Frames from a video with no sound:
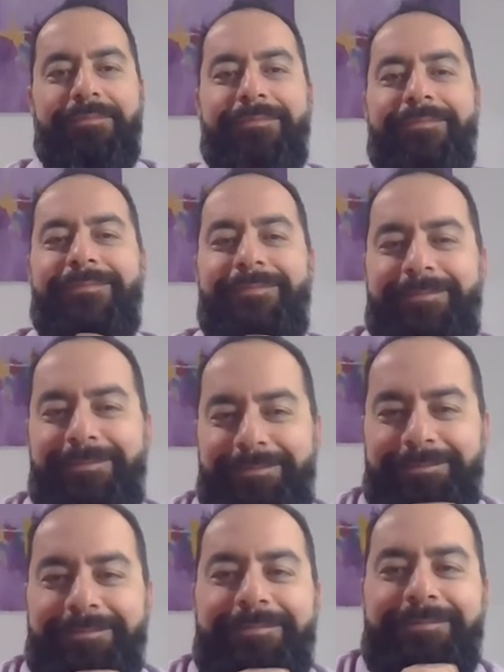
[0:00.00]

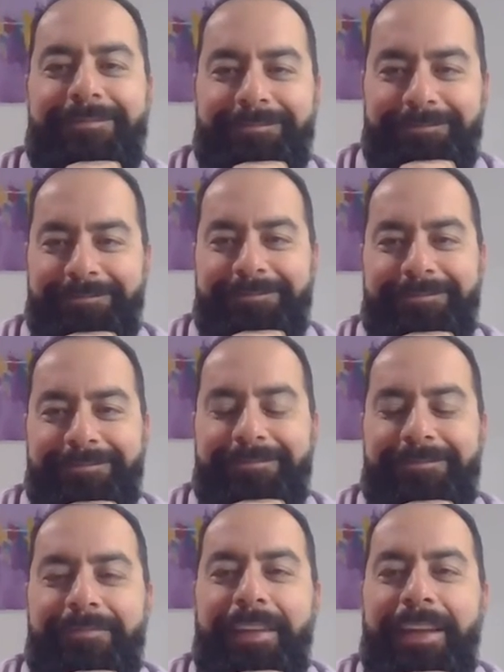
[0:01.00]

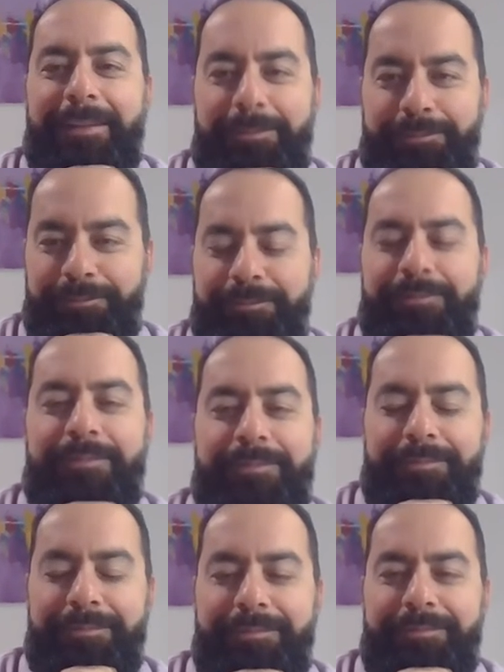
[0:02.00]

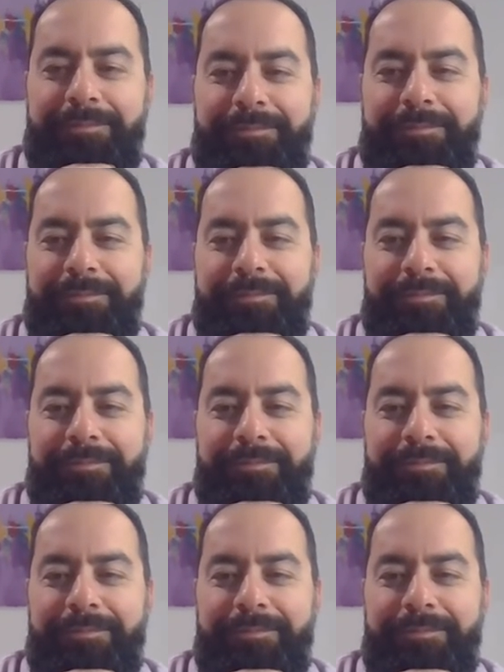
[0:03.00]
This person isn't speaking.